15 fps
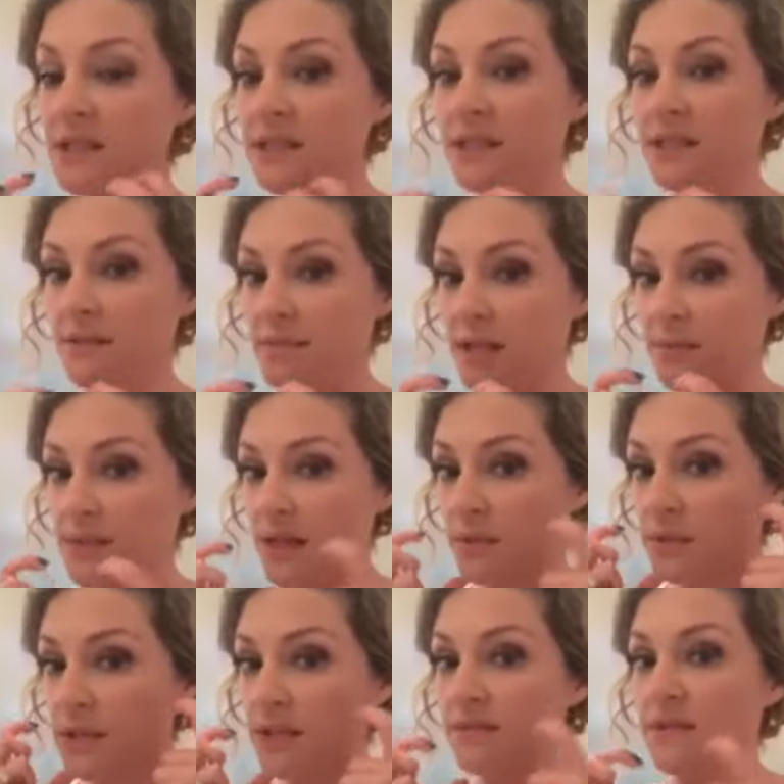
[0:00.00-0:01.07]
Sometimes I
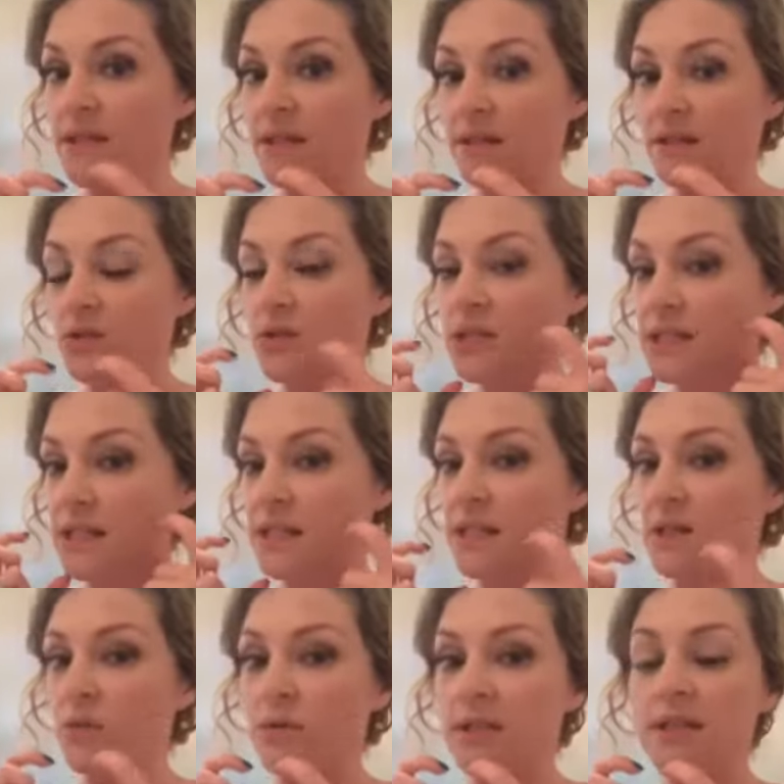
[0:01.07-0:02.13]
will even get little
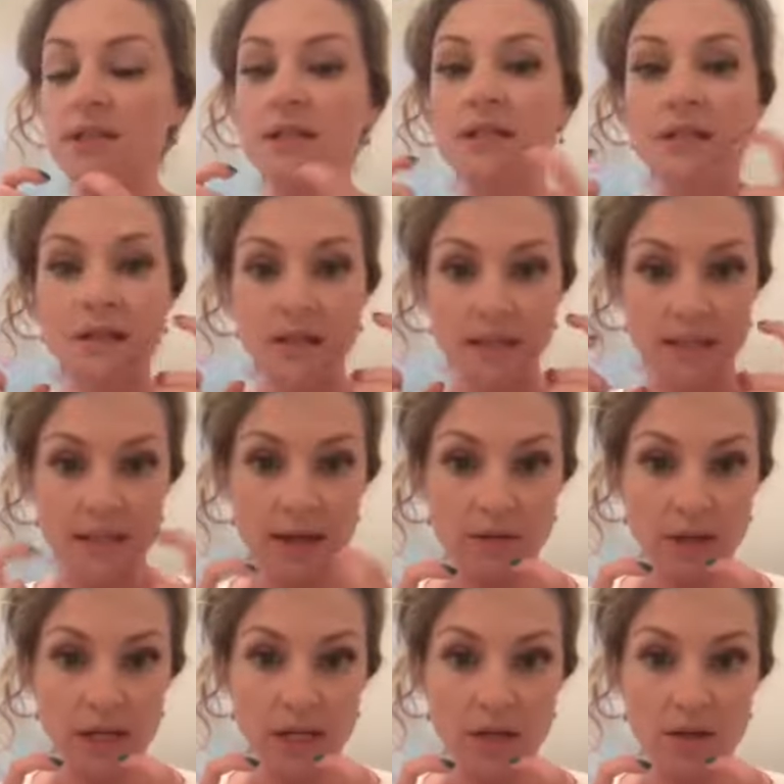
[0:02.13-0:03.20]
cystic ones down
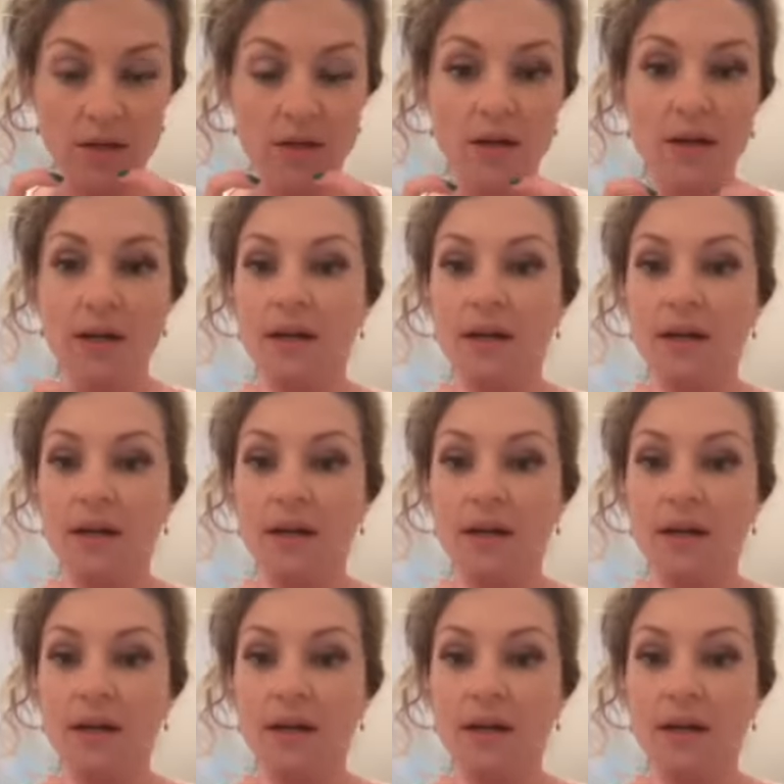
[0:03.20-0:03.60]
here